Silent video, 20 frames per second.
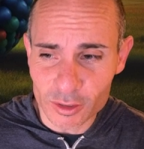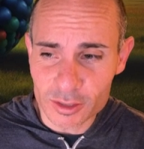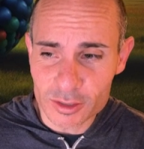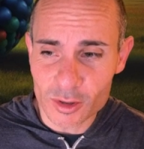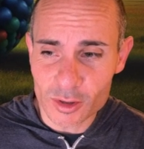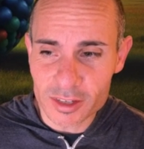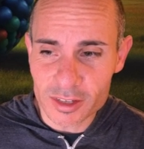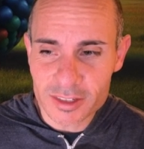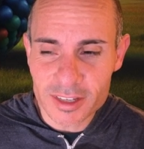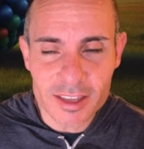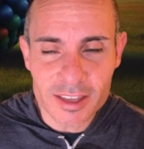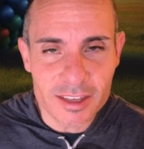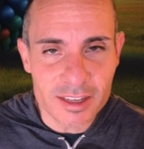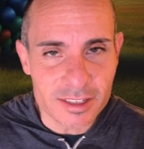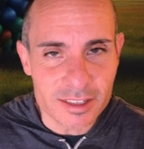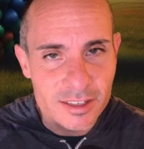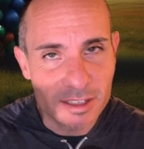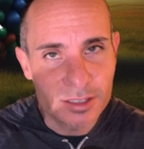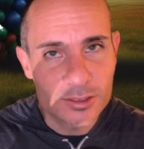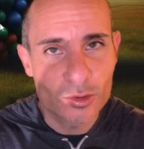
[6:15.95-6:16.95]
So I'll say this,
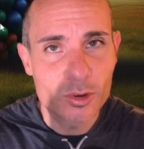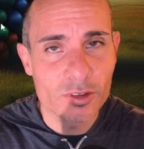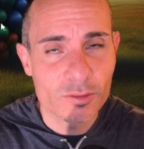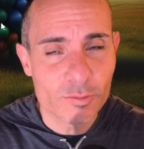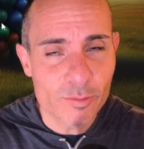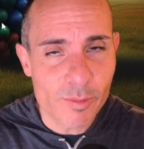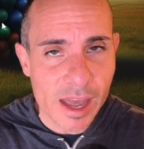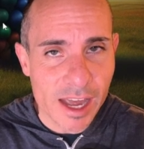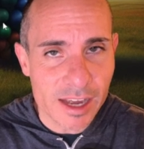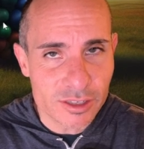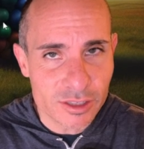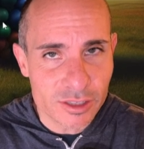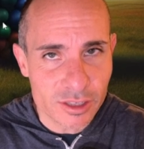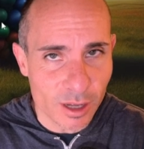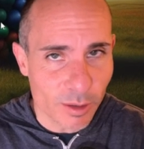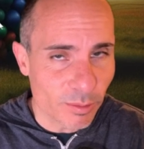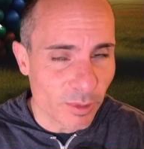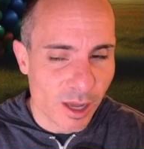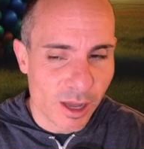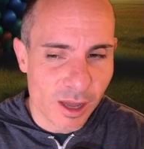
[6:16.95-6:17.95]
it sort of mashed
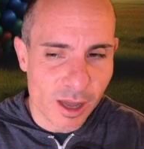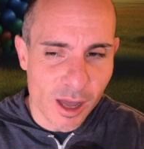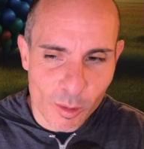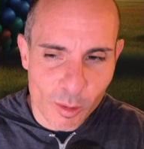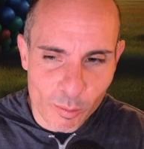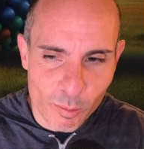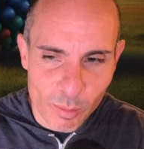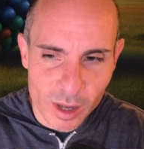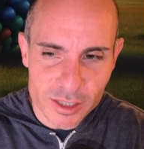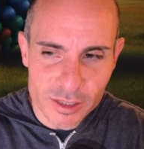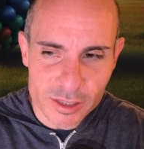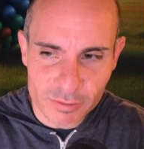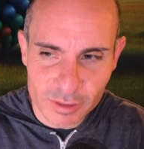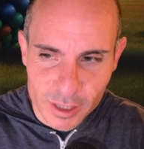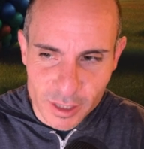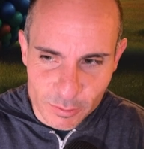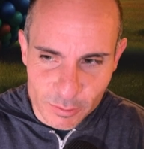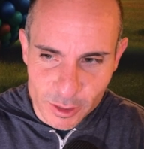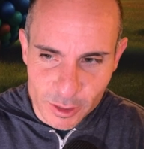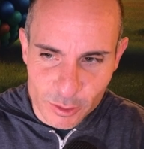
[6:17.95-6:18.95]
up a bunch of
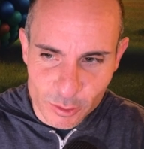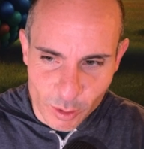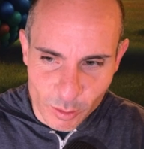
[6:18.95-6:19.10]
individual